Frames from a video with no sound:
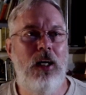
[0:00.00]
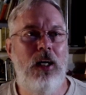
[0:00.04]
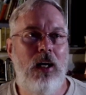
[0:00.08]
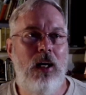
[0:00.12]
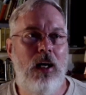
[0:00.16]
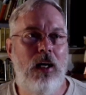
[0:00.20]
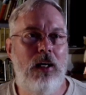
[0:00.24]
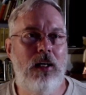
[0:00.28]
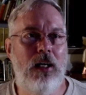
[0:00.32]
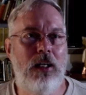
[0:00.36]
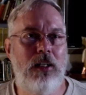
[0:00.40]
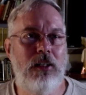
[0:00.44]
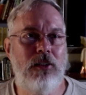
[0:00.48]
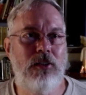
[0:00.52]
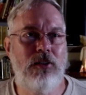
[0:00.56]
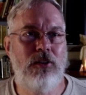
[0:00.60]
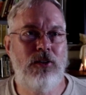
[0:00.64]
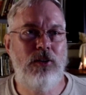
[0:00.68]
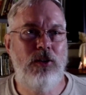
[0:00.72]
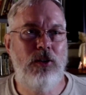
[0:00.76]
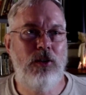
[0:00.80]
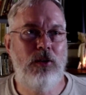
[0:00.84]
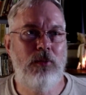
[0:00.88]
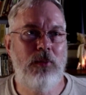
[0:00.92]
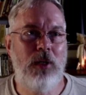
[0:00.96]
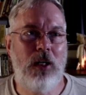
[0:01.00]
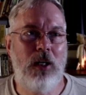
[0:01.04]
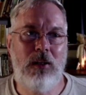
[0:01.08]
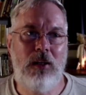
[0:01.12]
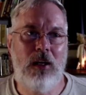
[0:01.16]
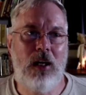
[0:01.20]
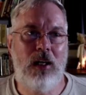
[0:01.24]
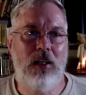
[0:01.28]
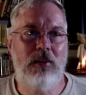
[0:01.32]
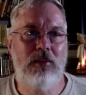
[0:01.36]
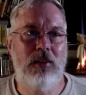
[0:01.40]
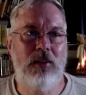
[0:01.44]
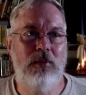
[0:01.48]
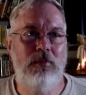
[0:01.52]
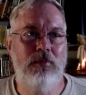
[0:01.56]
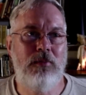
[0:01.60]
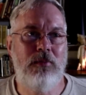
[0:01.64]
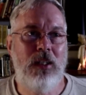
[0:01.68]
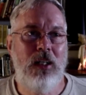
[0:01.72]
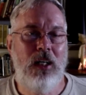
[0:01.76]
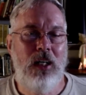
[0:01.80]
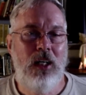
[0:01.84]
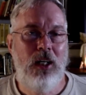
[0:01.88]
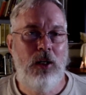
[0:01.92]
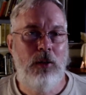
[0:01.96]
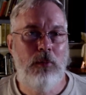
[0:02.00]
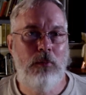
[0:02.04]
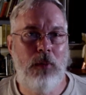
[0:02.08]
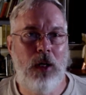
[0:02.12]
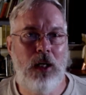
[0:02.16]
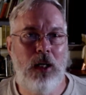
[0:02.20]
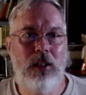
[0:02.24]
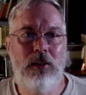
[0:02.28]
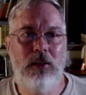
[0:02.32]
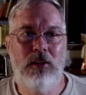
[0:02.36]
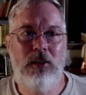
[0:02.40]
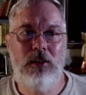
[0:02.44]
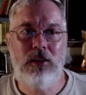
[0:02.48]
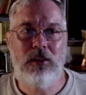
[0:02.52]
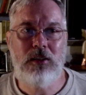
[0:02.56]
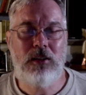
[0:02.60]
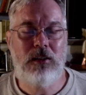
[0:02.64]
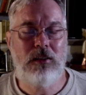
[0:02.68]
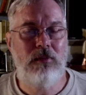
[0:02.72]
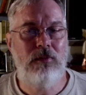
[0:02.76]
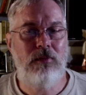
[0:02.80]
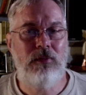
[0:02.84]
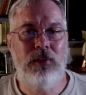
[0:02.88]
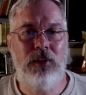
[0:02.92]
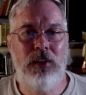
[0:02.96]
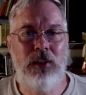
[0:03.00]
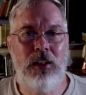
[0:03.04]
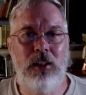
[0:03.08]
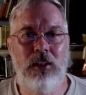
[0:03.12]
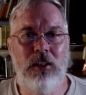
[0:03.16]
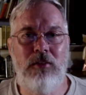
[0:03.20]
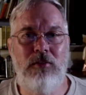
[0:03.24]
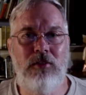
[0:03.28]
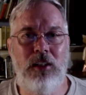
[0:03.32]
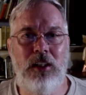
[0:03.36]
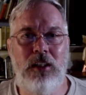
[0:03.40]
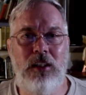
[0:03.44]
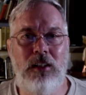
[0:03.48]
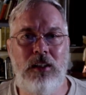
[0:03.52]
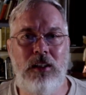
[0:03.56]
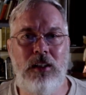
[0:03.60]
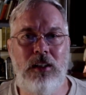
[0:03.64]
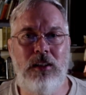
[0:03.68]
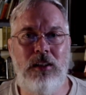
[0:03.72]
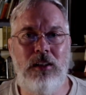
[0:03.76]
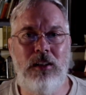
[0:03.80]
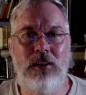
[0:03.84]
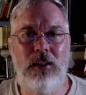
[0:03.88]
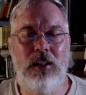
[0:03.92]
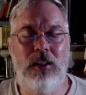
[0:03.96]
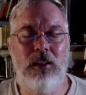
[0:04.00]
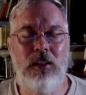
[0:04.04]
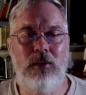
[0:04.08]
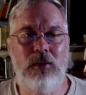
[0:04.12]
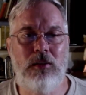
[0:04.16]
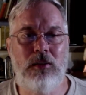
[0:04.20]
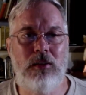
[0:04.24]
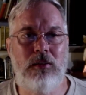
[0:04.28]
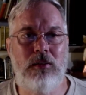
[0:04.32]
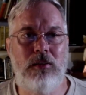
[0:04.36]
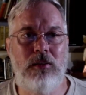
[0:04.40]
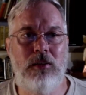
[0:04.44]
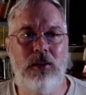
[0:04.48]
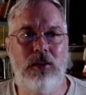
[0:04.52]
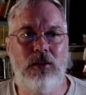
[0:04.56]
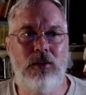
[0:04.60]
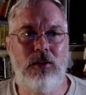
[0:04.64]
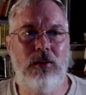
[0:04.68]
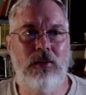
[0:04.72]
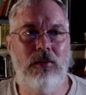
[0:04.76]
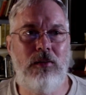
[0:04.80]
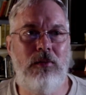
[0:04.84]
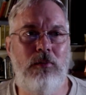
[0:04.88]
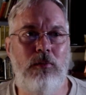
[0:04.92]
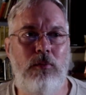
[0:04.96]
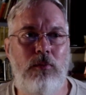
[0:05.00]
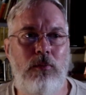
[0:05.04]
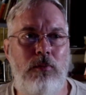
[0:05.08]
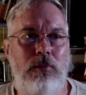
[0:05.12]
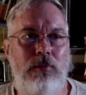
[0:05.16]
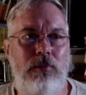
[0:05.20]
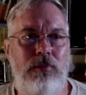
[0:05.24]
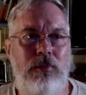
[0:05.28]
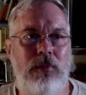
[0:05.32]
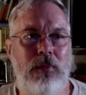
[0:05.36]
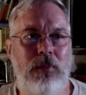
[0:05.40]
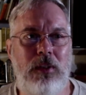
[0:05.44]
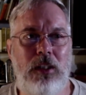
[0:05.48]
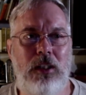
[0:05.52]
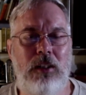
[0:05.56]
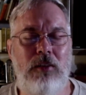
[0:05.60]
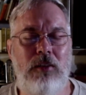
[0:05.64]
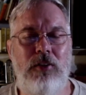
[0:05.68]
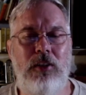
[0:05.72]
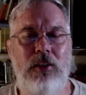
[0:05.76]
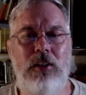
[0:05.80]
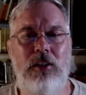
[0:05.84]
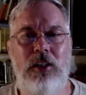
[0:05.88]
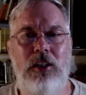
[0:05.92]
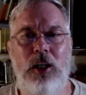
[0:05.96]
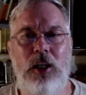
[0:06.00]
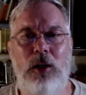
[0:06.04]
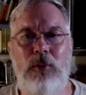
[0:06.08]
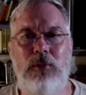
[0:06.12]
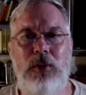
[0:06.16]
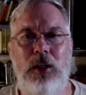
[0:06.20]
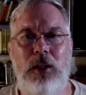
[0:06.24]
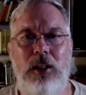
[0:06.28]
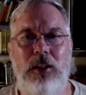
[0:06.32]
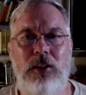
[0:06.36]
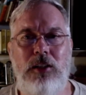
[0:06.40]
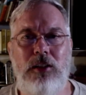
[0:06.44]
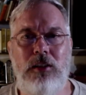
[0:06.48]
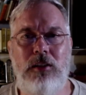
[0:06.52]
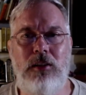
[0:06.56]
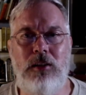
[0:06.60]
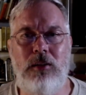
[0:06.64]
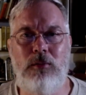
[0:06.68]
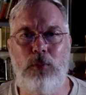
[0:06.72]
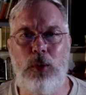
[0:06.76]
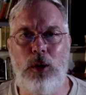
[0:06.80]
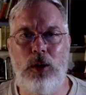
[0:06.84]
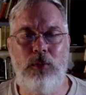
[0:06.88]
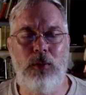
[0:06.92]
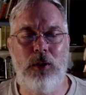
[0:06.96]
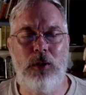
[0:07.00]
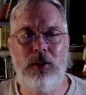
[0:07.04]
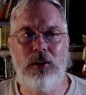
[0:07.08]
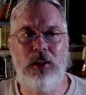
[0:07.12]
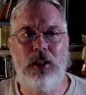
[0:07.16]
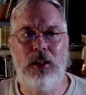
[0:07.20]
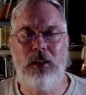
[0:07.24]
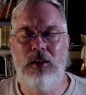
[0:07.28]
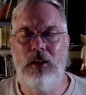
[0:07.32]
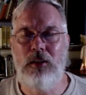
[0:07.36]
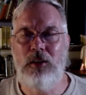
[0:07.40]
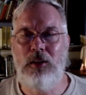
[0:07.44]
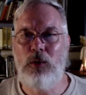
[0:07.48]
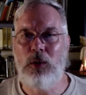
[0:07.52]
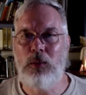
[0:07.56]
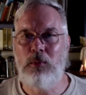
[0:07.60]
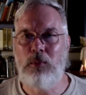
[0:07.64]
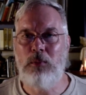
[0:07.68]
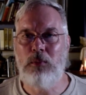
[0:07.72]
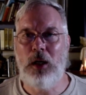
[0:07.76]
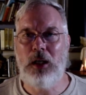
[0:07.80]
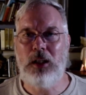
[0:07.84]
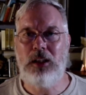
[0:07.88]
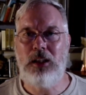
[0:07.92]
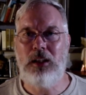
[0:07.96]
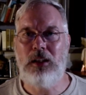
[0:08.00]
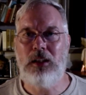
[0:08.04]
And I assume a lot of them might just give in and just give in to temptation pretty much like they do with money.